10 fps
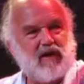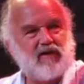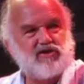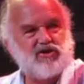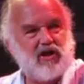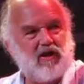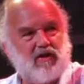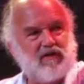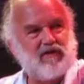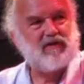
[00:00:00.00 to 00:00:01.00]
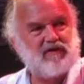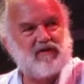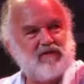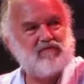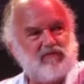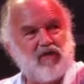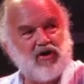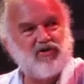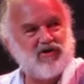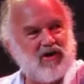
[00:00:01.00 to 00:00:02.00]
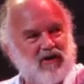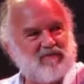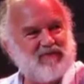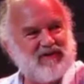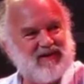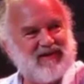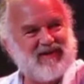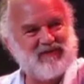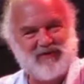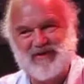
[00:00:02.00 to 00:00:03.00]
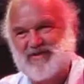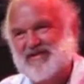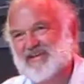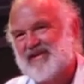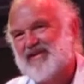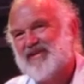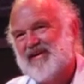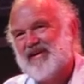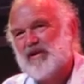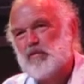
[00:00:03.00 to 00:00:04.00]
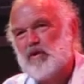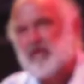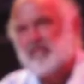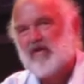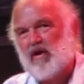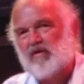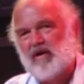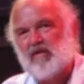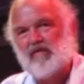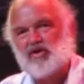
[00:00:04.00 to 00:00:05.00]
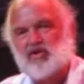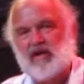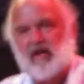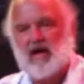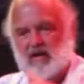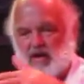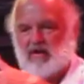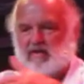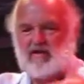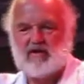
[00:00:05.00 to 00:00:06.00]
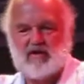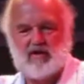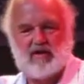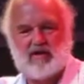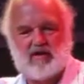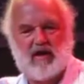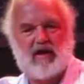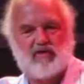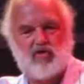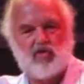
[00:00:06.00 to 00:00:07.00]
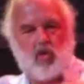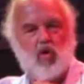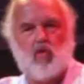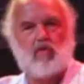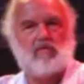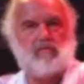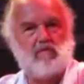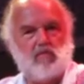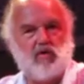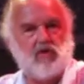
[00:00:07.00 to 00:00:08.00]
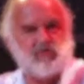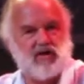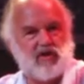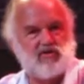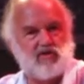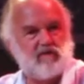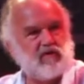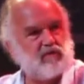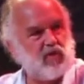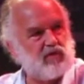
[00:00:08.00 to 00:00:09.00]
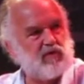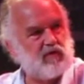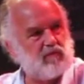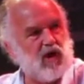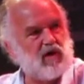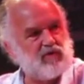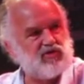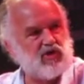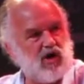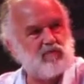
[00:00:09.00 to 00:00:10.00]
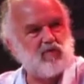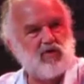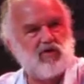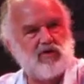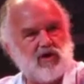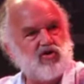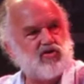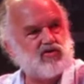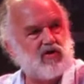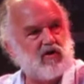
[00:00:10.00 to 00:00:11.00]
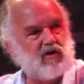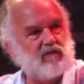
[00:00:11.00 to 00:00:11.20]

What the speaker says: could tell that the fun job was the Millennium Falcon, and eventually I got to do the whole rear section of it, both bottom and top, where all the engines are.